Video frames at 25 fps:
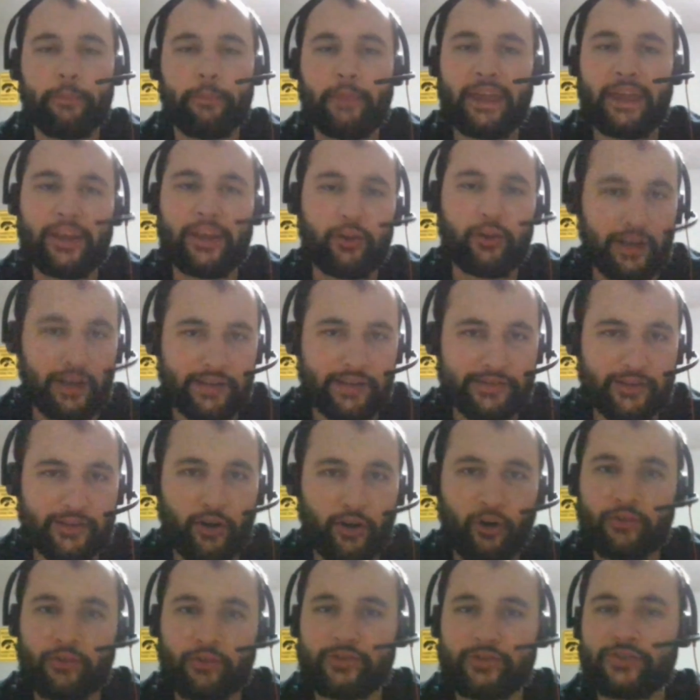Thank you guys
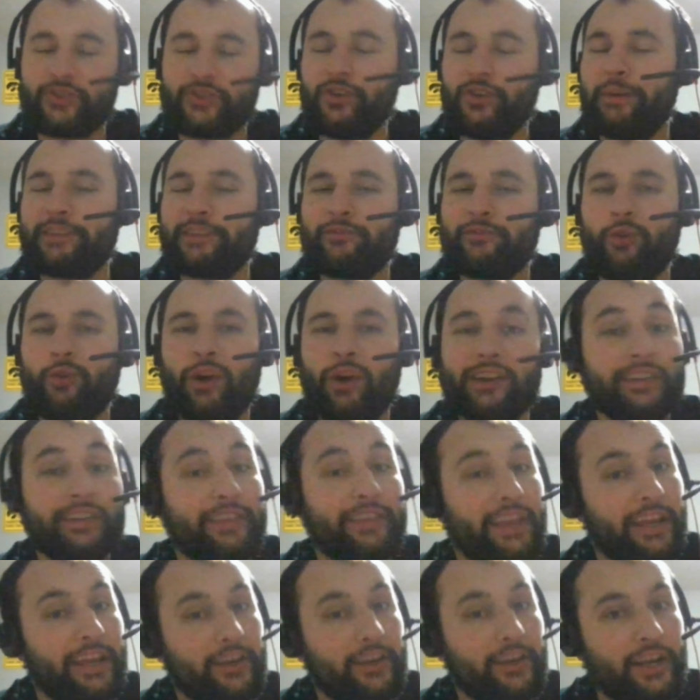all so much for watching.
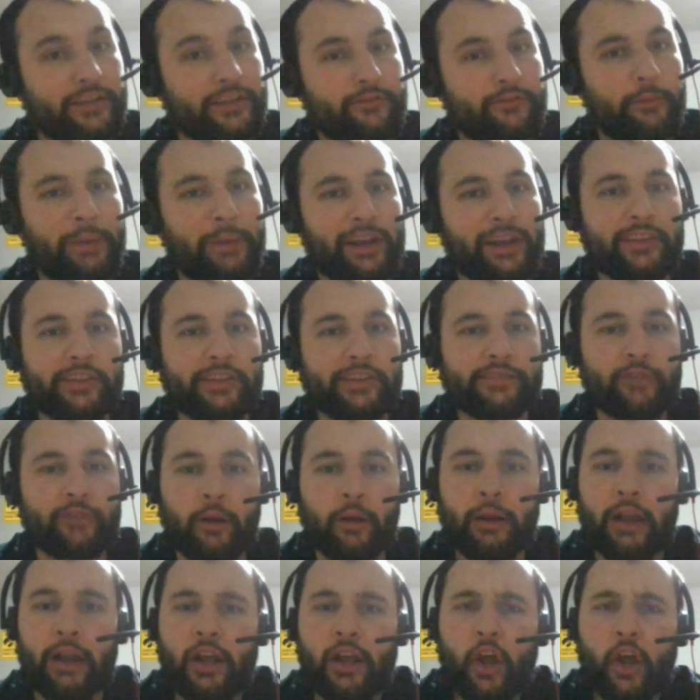Thank you guys for making this
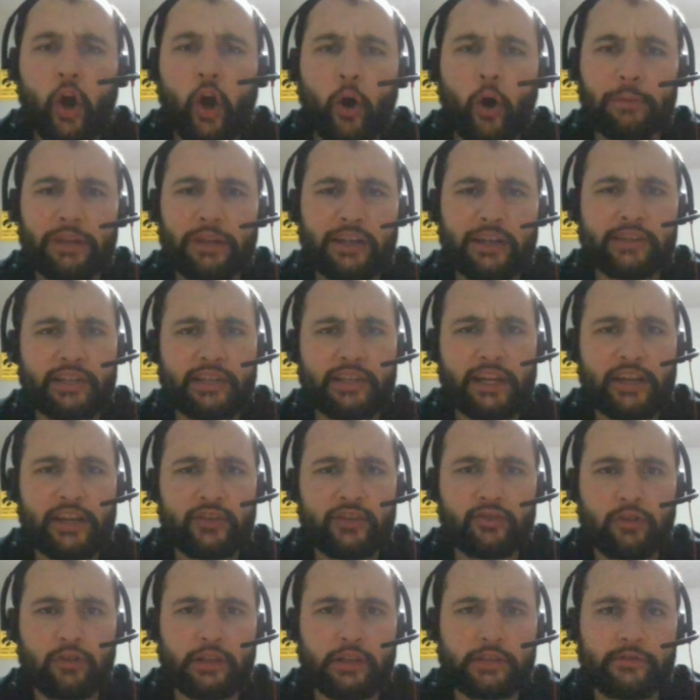far. Hope you guys did
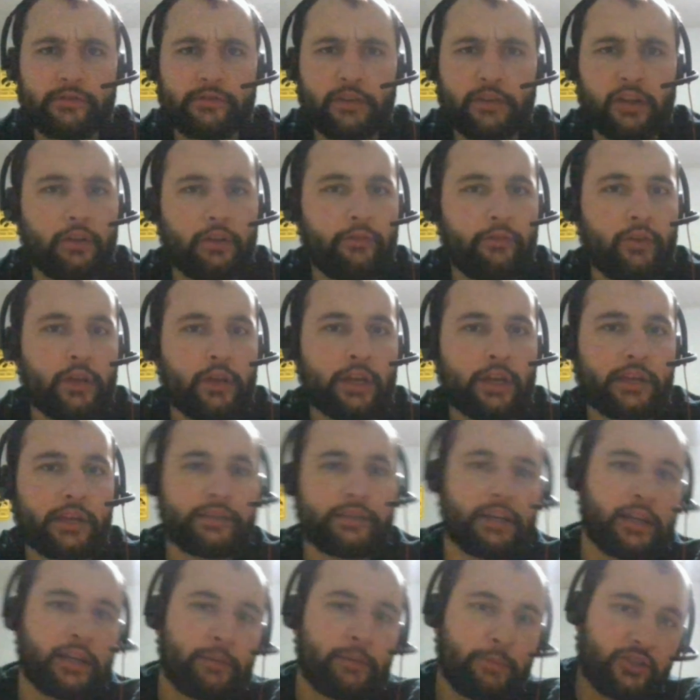enjoy this video. If you guys
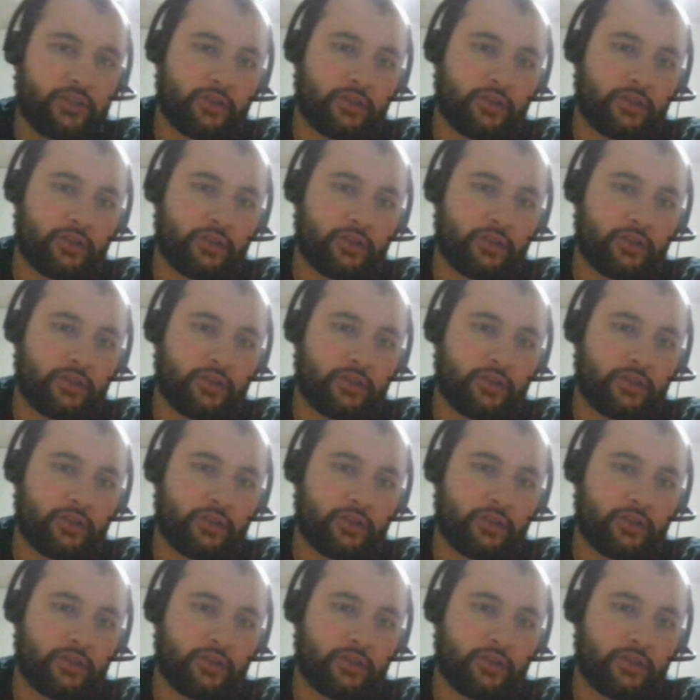did, be